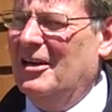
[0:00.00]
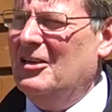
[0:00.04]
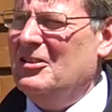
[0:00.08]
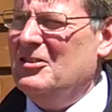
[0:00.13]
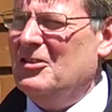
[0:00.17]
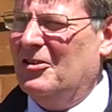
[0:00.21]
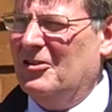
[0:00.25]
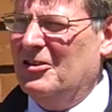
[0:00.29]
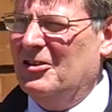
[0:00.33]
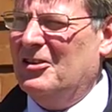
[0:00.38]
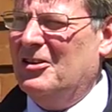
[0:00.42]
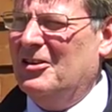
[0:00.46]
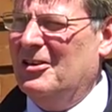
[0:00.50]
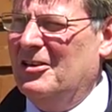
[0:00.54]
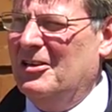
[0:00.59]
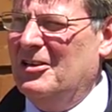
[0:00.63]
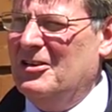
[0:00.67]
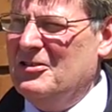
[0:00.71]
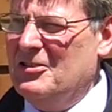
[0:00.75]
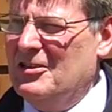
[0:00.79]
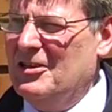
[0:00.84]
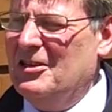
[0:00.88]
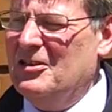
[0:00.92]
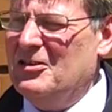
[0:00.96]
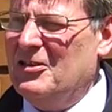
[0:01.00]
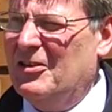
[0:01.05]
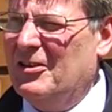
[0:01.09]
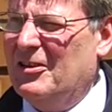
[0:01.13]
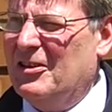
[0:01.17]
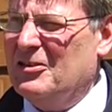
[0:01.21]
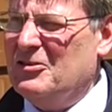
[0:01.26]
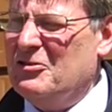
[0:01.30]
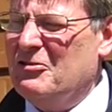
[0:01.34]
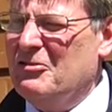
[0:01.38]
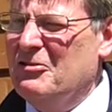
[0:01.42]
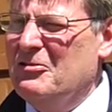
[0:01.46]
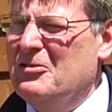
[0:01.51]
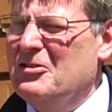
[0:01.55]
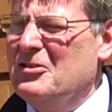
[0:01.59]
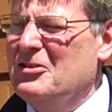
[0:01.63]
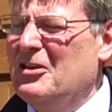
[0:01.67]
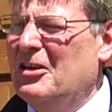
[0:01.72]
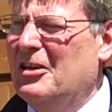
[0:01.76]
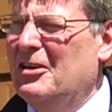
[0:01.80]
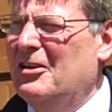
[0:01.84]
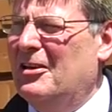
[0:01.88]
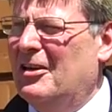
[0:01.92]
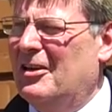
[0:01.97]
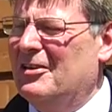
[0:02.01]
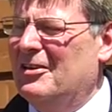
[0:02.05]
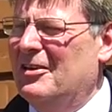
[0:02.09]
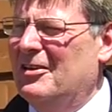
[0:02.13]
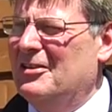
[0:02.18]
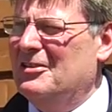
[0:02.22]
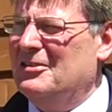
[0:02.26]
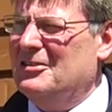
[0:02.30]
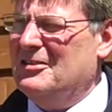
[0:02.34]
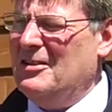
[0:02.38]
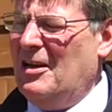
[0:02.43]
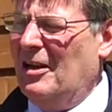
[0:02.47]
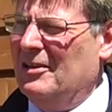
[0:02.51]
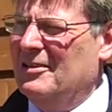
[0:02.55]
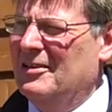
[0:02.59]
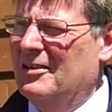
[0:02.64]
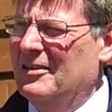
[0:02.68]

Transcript: think it has, yes. It's true to say that, yes.